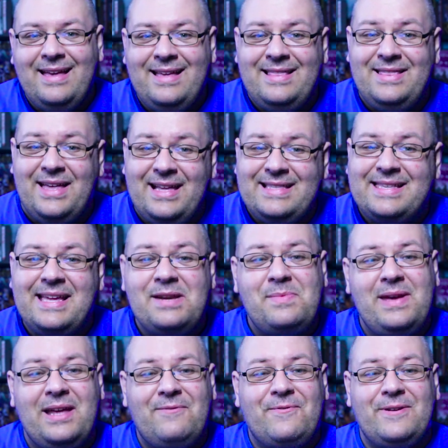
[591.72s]
That's going to
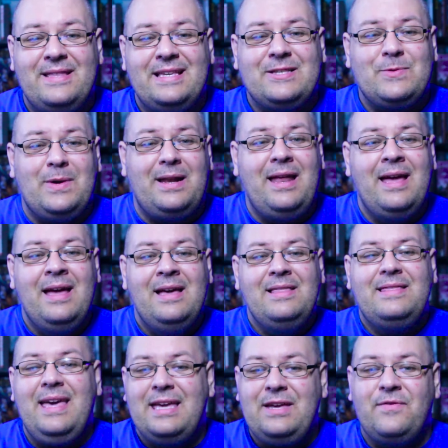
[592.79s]
be it for this one.
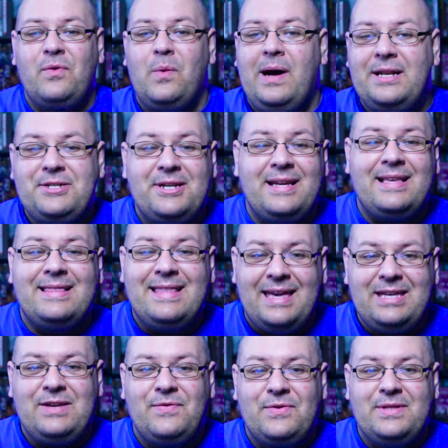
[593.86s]
Thank you for watching.
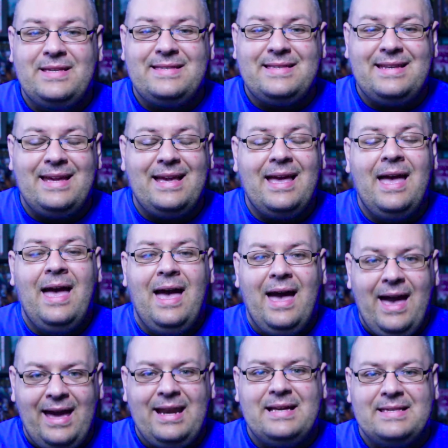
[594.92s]
Thank you for listening,
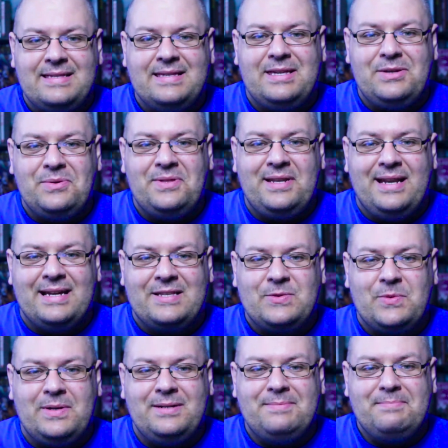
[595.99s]
and I'll see you in the next
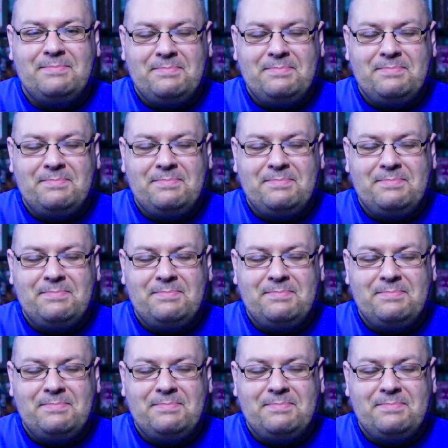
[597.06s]
one.